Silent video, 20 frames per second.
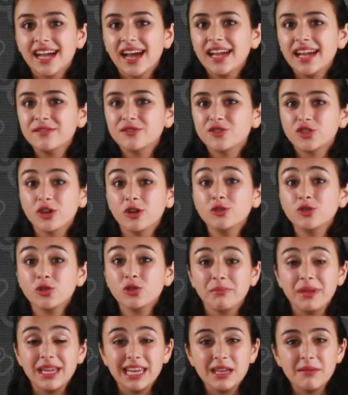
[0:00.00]
kind of social
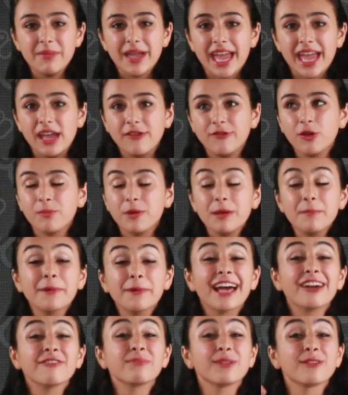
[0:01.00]
media behavior people
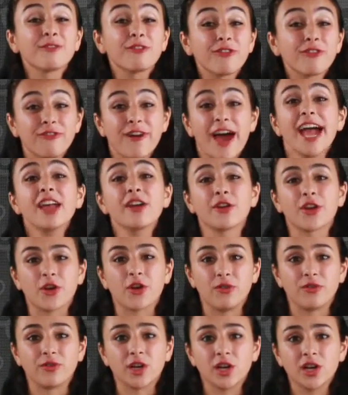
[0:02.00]
have been fired
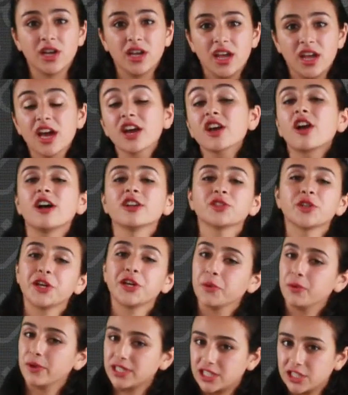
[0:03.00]
over. Contrary
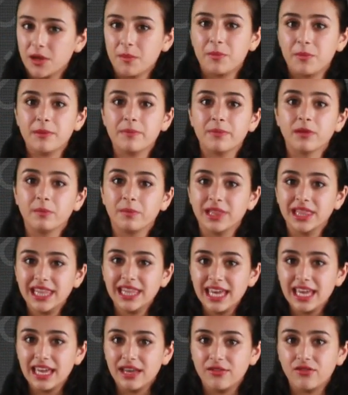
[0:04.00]
to what some people
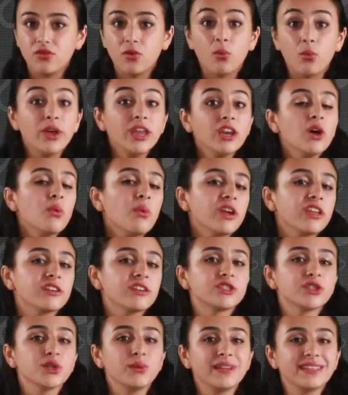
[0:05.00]
believe, We Know What You're
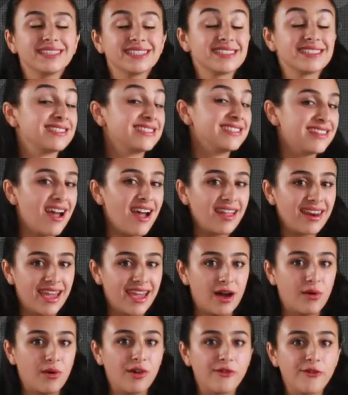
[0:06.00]
Doing does not,
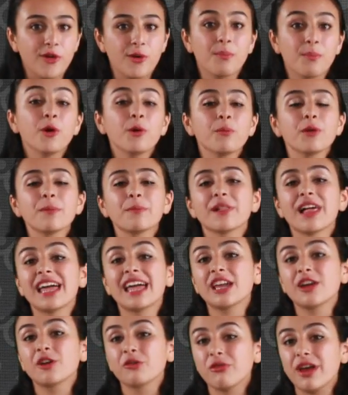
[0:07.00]
however, put people at
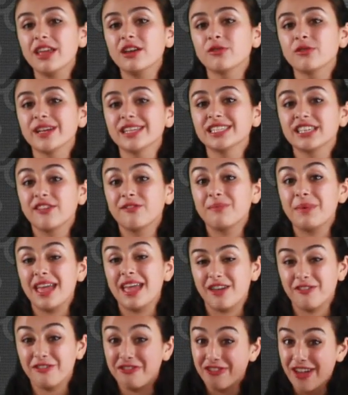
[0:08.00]
a greater risk of
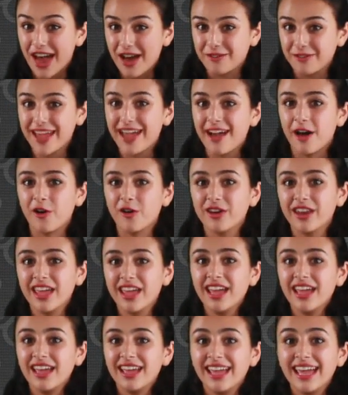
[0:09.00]
being found out.
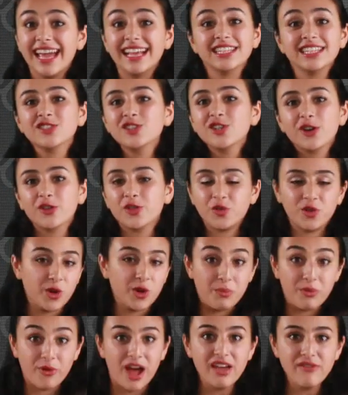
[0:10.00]
It doesn't go through
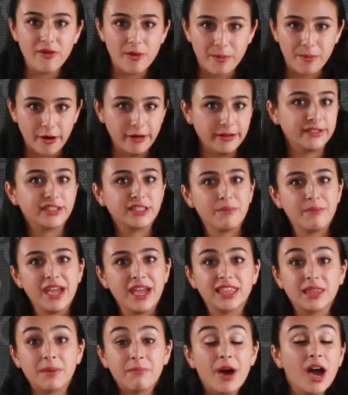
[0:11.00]
your private posts to
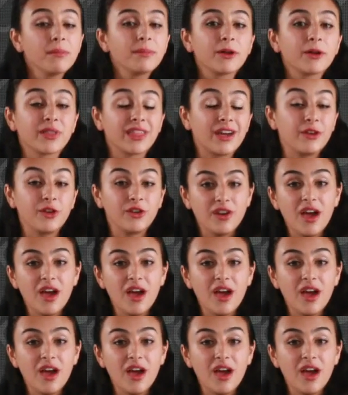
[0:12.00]
make them public without your